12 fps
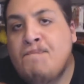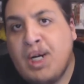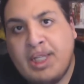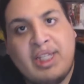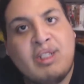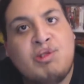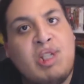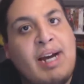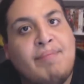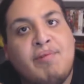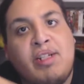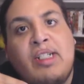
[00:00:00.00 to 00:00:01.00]
But this
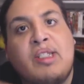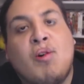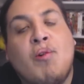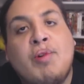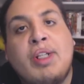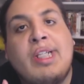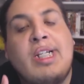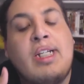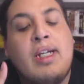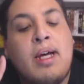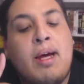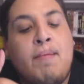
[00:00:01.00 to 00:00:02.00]
chapter, he
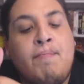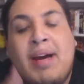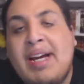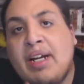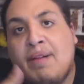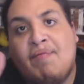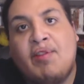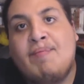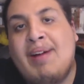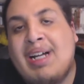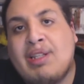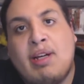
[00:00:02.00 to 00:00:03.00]
totally made up for the
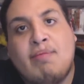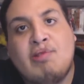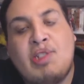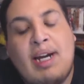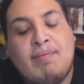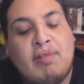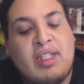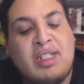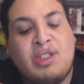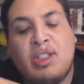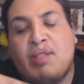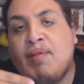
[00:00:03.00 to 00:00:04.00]
past couple chapters
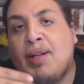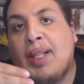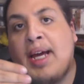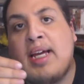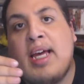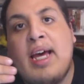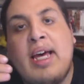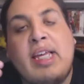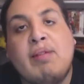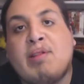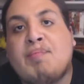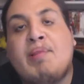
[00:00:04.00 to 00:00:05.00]
that just felt like
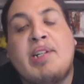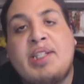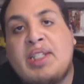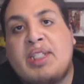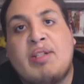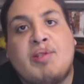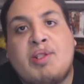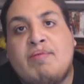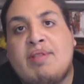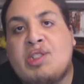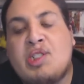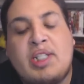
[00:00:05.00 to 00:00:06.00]
he was putting the Zero
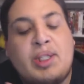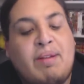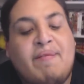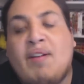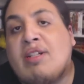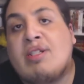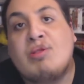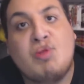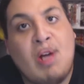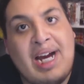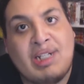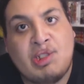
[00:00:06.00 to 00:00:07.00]
Division in the fucking
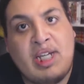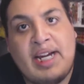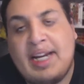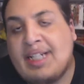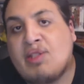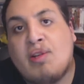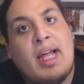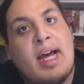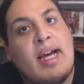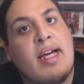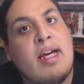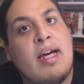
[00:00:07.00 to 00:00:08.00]
trash can. I thought
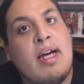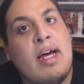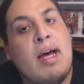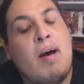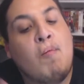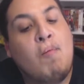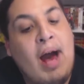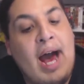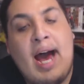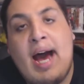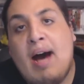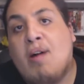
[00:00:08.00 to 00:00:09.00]
like
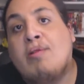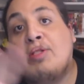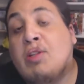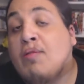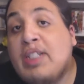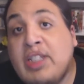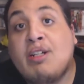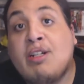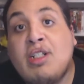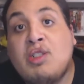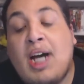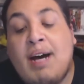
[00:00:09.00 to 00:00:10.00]
Wow. So he did a
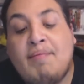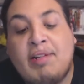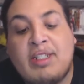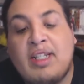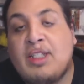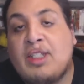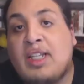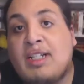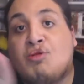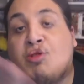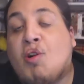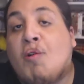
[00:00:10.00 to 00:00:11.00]
good job in a sense,
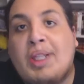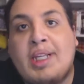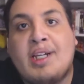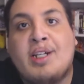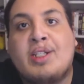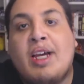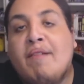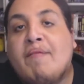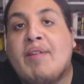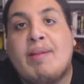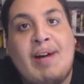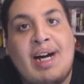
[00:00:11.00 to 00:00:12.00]
like trolling us
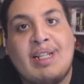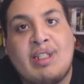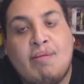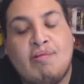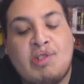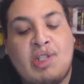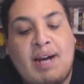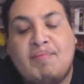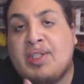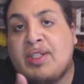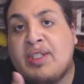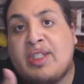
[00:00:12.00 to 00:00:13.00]
for the past couple
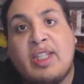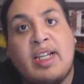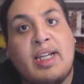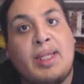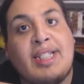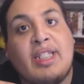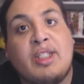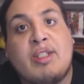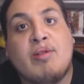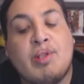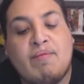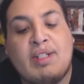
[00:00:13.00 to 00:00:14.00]
chapters into thinking that the
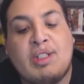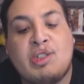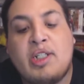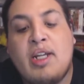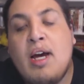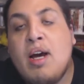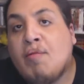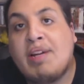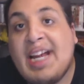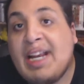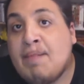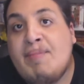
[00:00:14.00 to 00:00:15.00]
Zero Division were
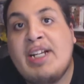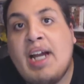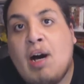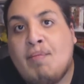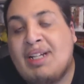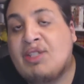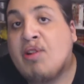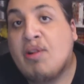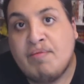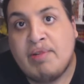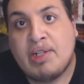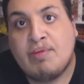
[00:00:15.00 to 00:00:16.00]
getting beat out by
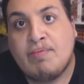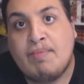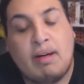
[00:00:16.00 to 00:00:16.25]
Stern Ritter.